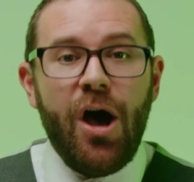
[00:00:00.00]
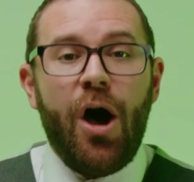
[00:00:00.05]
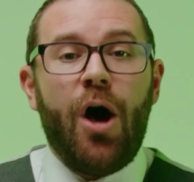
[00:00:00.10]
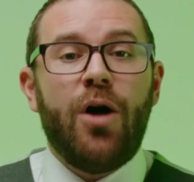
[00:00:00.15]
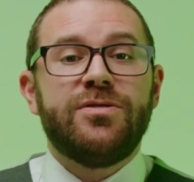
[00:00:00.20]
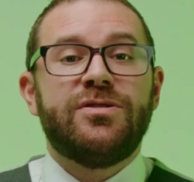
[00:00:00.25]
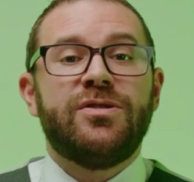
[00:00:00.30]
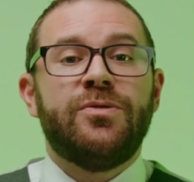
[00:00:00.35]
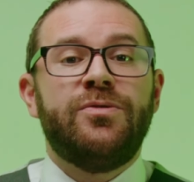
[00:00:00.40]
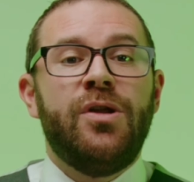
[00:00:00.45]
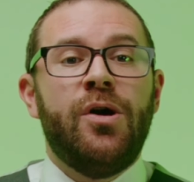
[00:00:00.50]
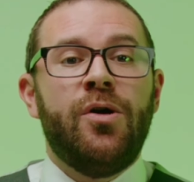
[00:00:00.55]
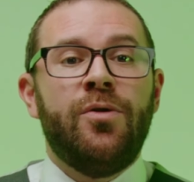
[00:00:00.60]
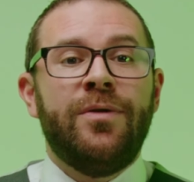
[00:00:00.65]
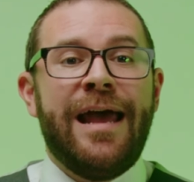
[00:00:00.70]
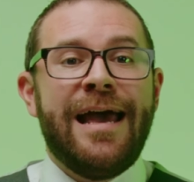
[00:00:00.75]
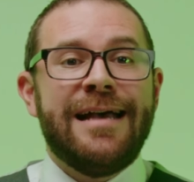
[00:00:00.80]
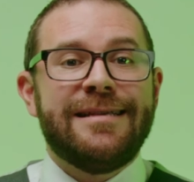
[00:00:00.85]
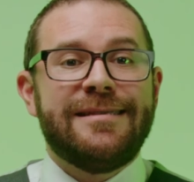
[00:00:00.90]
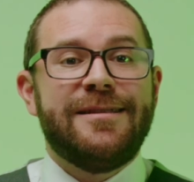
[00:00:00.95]
also
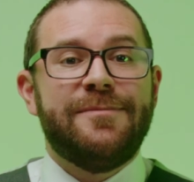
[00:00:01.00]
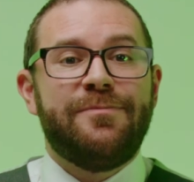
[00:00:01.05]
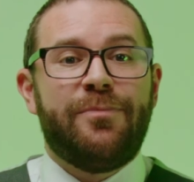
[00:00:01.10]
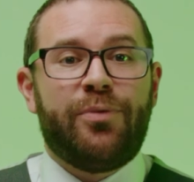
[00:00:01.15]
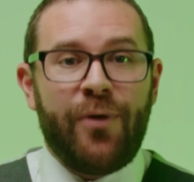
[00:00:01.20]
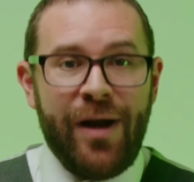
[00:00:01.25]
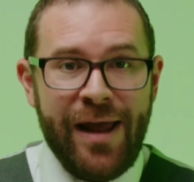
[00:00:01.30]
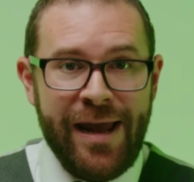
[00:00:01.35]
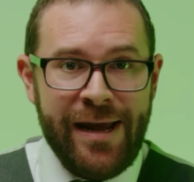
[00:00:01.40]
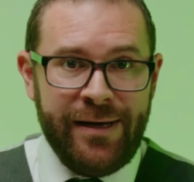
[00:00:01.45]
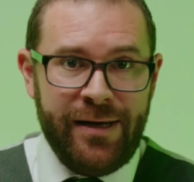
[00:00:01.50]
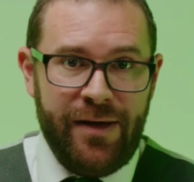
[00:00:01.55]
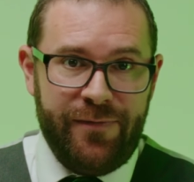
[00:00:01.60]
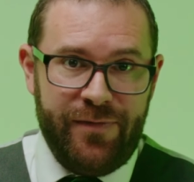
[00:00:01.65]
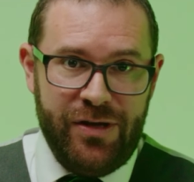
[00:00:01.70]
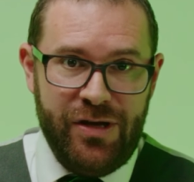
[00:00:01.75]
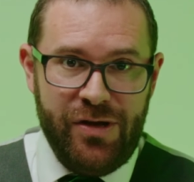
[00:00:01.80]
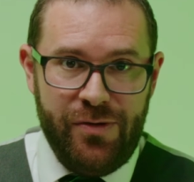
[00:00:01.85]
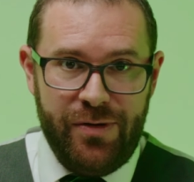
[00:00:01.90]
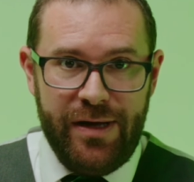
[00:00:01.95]
known as the brain of
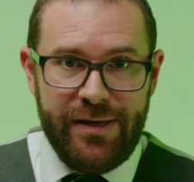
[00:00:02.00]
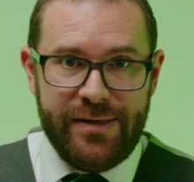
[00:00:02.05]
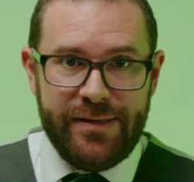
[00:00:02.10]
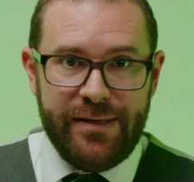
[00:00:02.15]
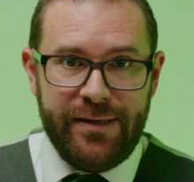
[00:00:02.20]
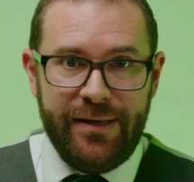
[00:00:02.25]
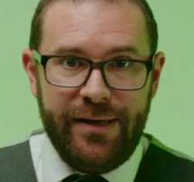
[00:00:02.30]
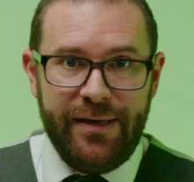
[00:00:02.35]
the unit.